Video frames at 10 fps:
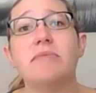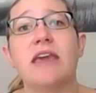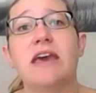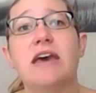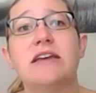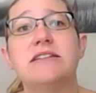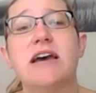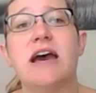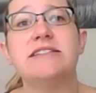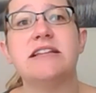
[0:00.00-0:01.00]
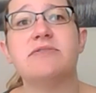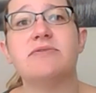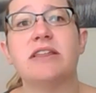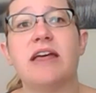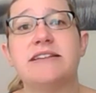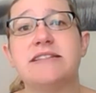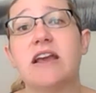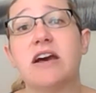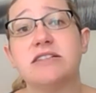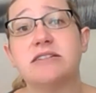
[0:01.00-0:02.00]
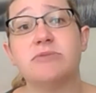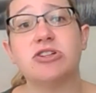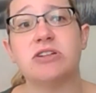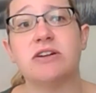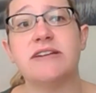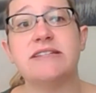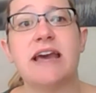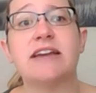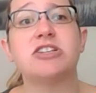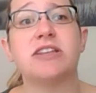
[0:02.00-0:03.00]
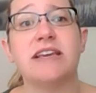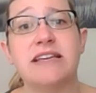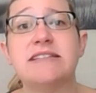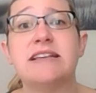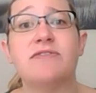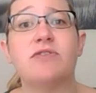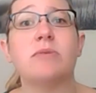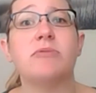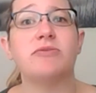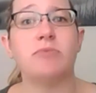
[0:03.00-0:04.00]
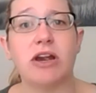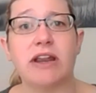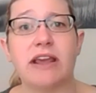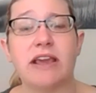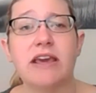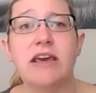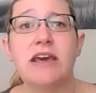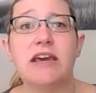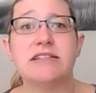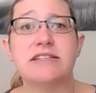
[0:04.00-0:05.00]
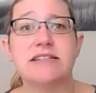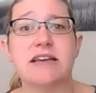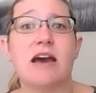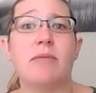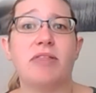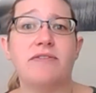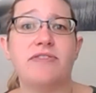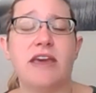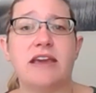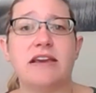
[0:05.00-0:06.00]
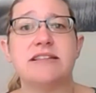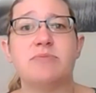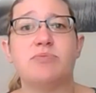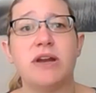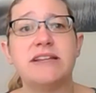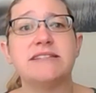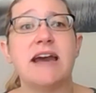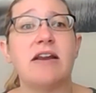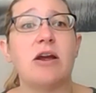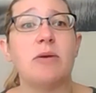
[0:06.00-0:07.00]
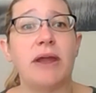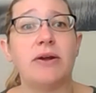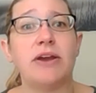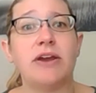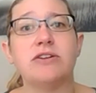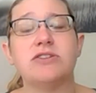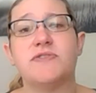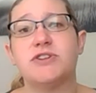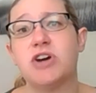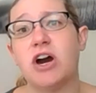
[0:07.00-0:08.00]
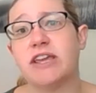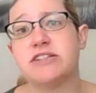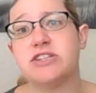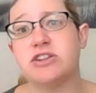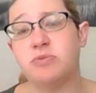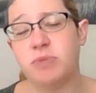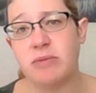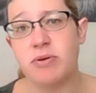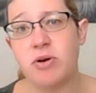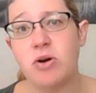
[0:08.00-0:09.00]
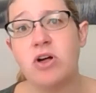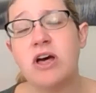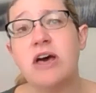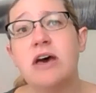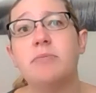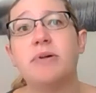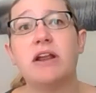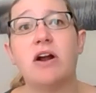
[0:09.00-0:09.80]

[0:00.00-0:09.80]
And I didn't realize that customer service actually is a form of marketing. It does a couple of things. It breaks down our barriers for talking to new people, but it